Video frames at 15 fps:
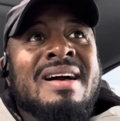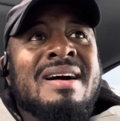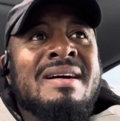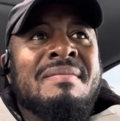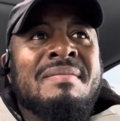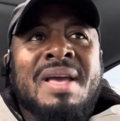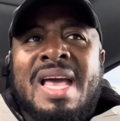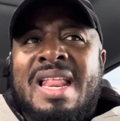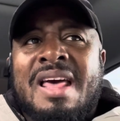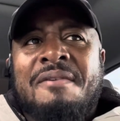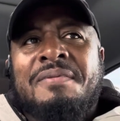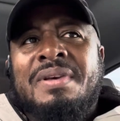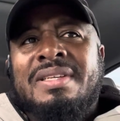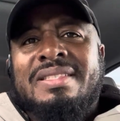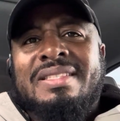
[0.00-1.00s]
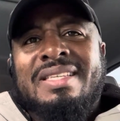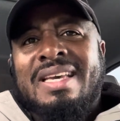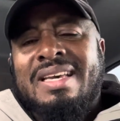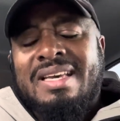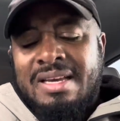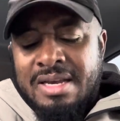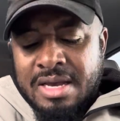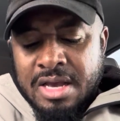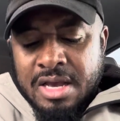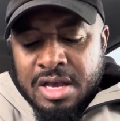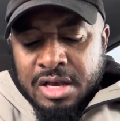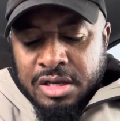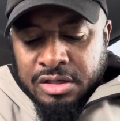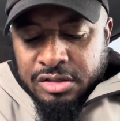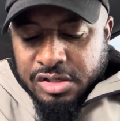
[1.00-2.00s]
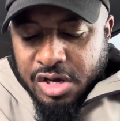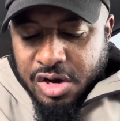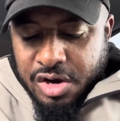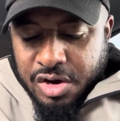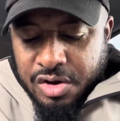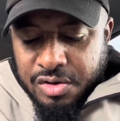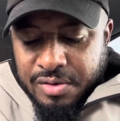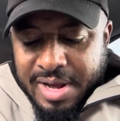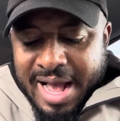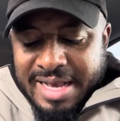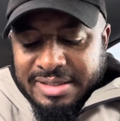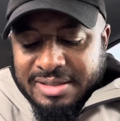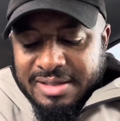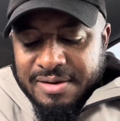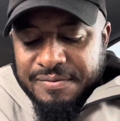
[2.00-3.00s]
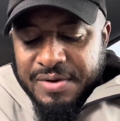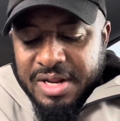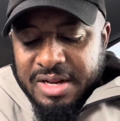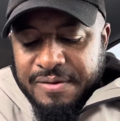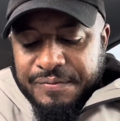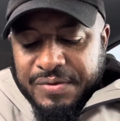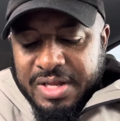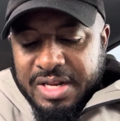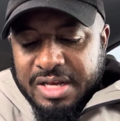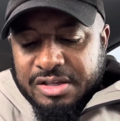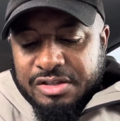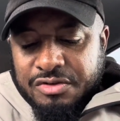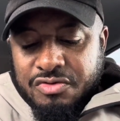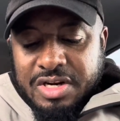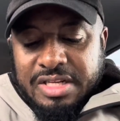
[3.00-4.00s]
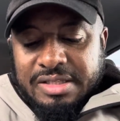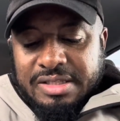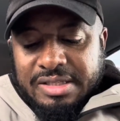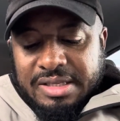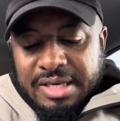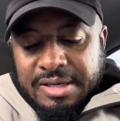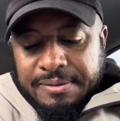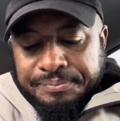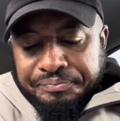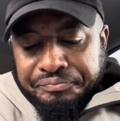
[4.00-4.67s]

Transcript: oh man, I feel sick. So Aston Villa defeated Zielinski,